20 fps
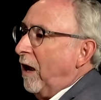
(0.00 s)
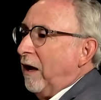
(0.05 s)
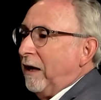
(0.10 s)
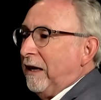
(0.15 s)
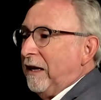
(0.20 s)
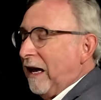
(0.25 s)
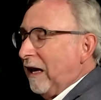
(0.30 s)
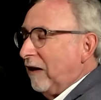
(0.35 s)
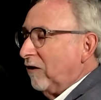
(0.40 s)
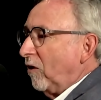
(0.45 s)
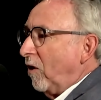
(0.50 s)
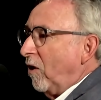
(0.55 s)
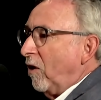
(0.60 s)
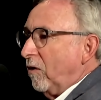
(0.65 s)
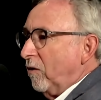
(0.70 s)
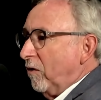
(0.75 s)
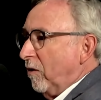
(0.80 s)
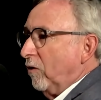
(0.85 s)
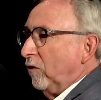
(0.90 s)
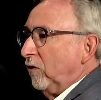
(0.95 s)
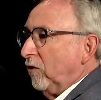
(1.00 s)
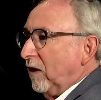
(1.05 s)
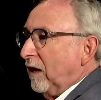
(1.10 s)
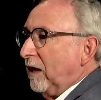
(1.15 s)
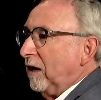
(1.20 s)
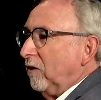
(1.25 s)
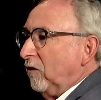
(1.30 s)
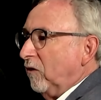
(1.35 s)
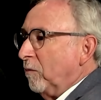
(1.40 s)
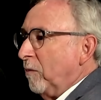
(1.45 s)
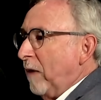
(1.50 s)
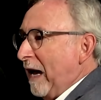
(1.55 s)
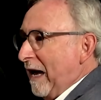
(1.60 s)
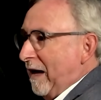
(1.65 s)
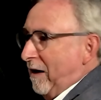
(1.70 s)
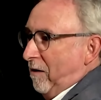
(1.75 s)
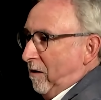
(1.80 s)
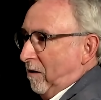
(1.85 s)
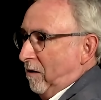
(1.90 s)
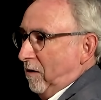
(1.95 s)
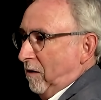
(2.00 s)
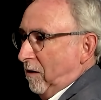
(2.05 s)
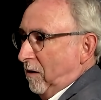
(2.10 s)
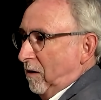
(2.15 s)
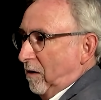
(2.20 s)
Yes, all those things matter.